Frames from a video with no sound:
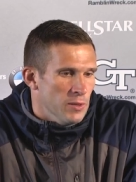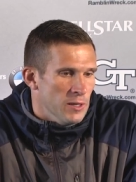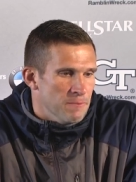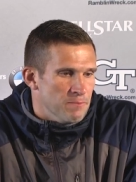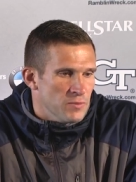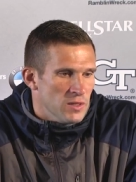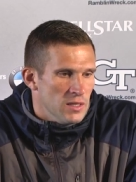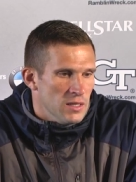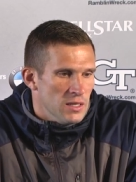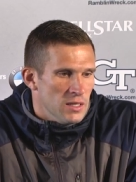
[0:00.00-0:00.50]
But
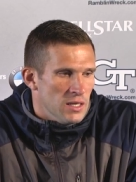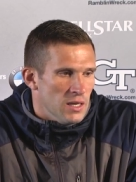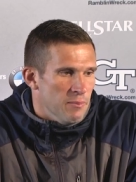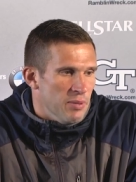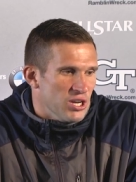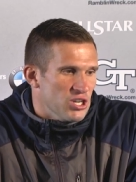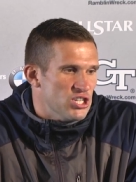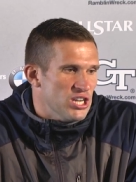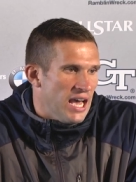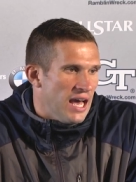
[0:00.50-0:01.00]
a
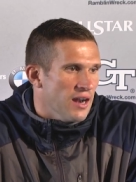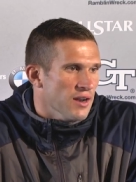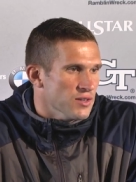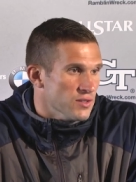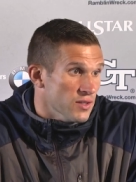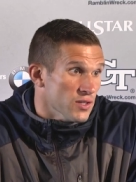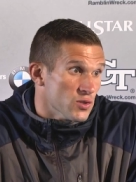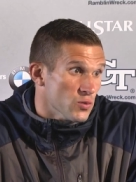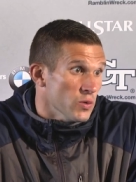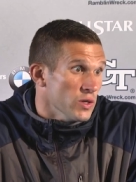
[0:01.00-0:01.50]
big
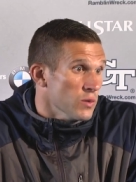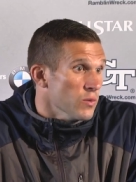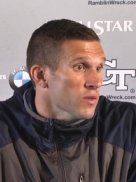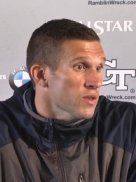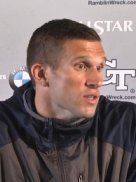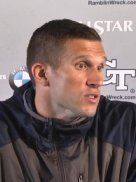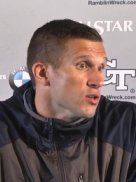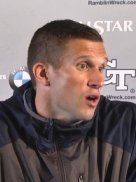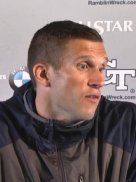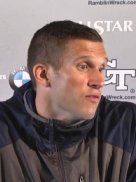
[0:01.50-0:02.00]
challenge this week with
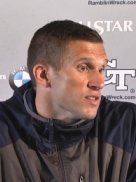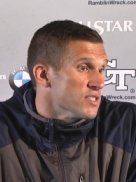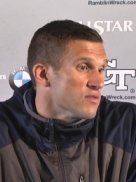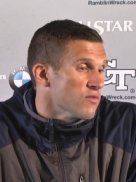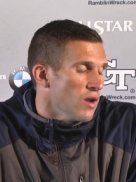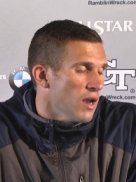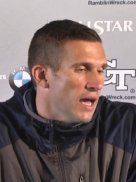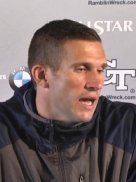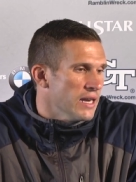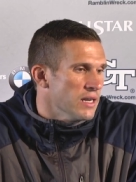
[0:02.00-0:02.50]
this
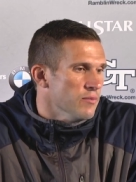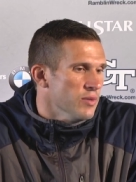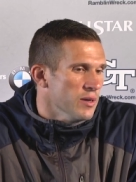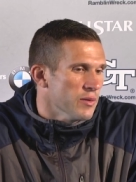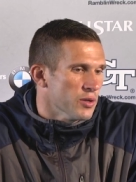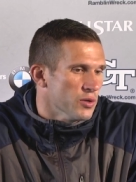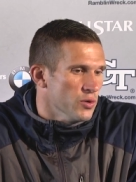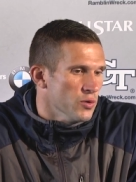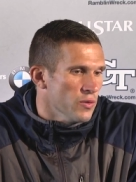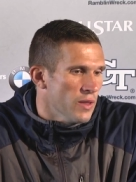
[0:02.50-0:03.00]
offensive line to be
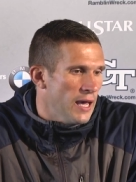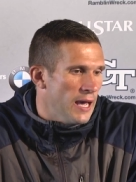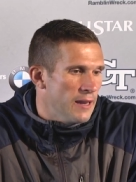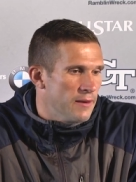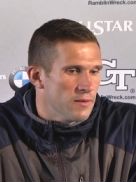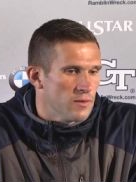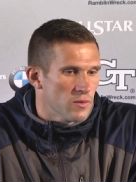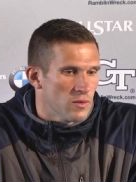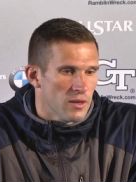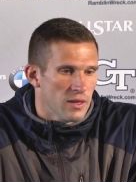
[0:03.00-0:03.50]
able to do
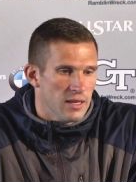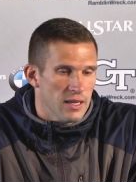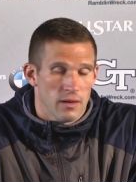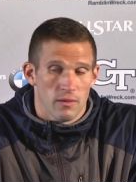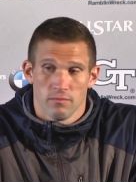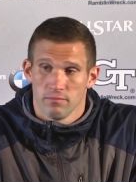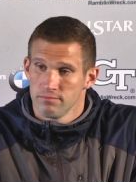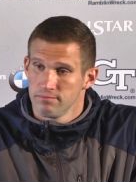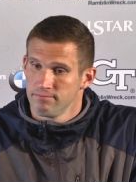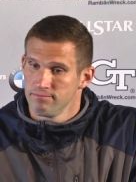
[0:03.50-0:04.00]
that.
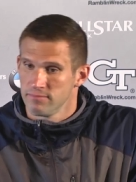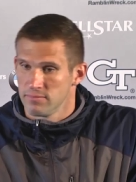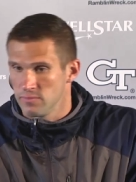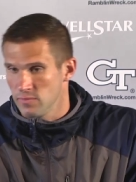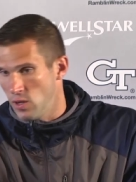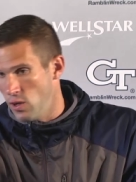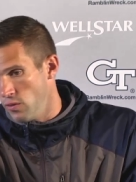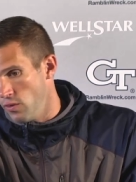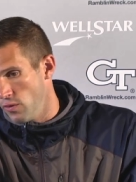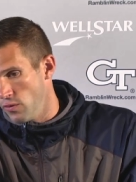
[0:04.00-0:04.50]
Again,
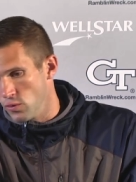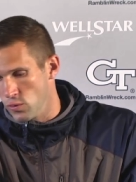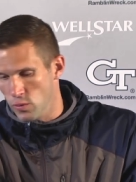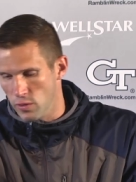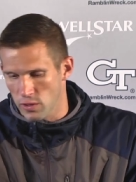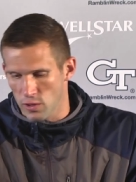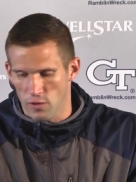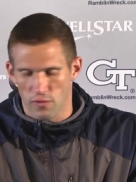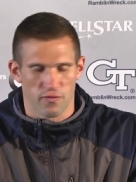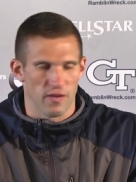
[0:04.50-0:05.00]
although they're
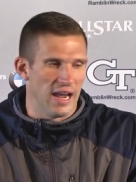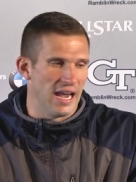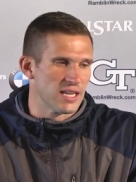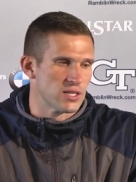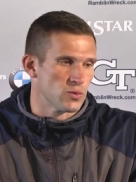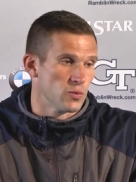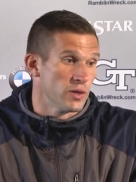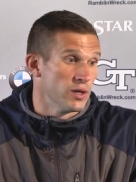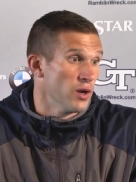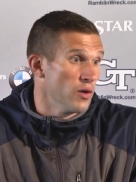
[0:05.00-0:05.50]
going to go
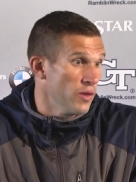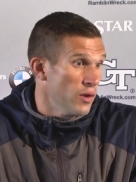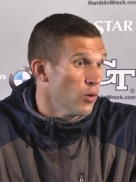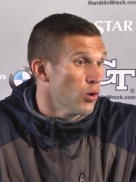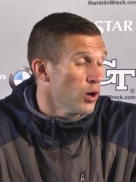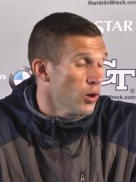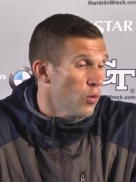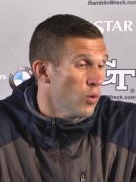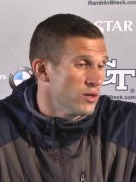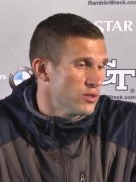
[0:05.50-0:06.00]
fast, we know they're
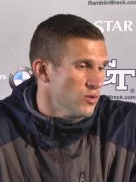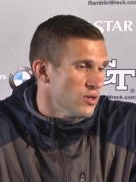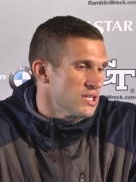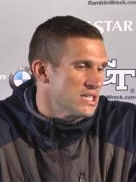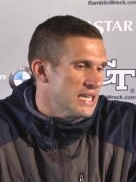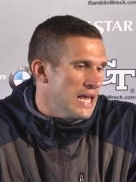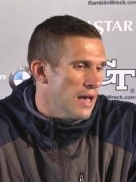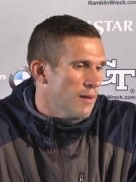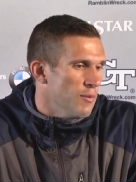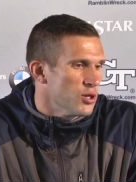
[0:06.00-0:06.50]
going to want to
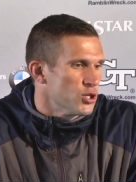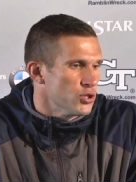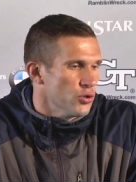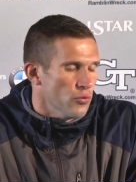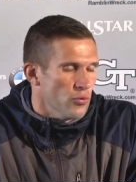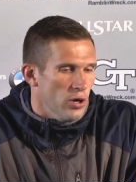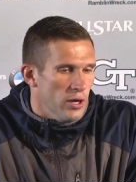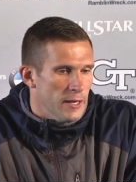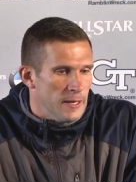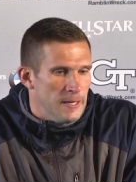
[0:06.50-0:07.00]
establish the
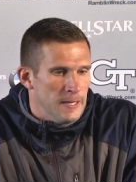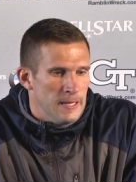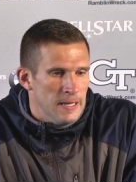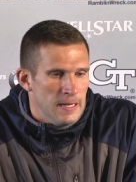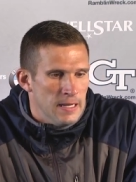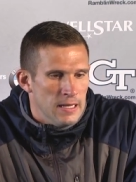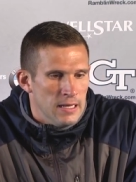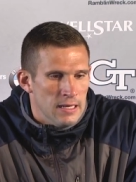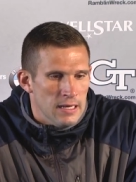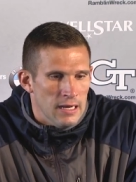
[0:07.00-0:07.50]
run.
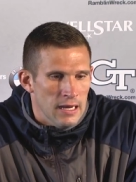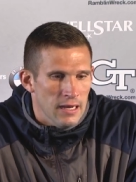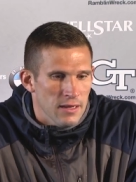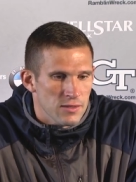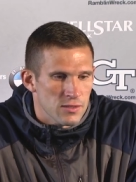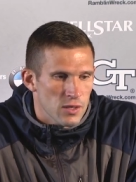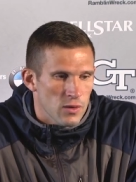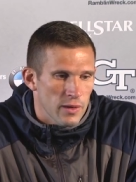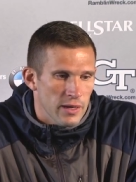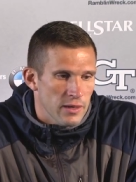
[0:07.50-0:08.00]

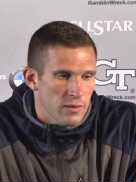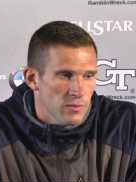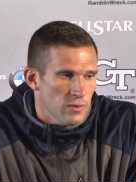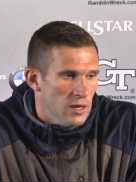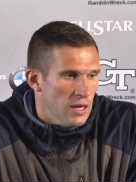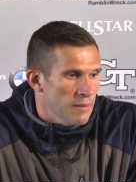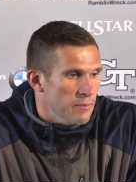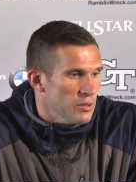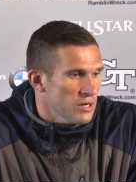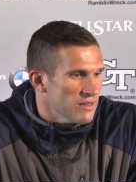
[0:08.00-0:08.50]
So a
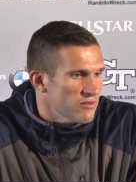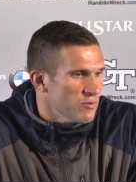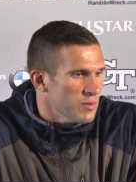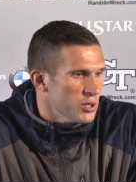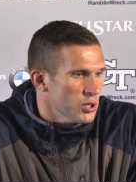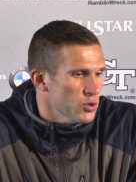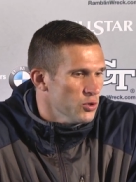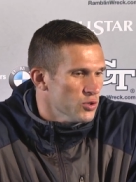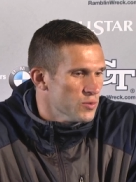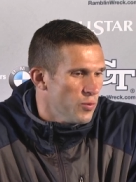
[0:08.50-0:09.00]

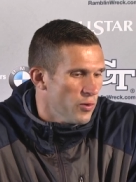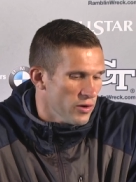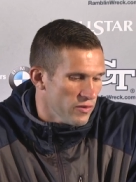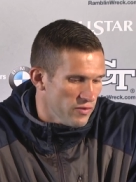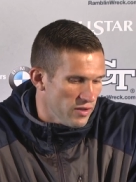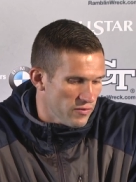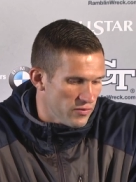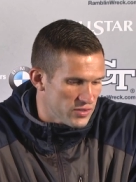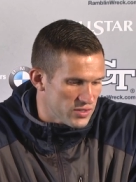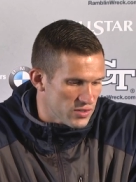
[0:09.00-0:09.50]
unbelievably huge point
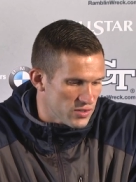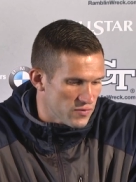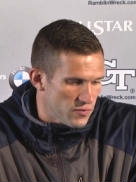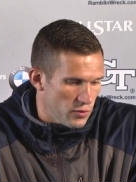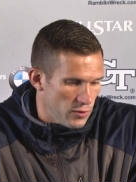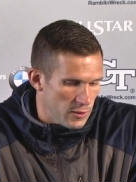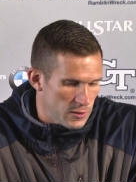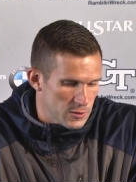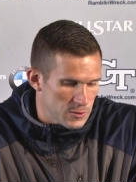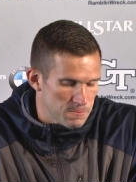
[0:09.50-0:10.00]
of emphasis
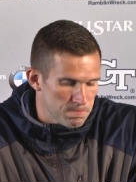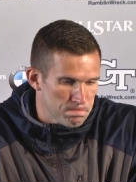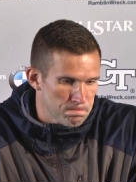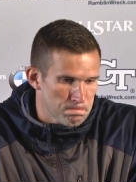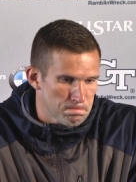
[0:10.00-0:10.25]
for us.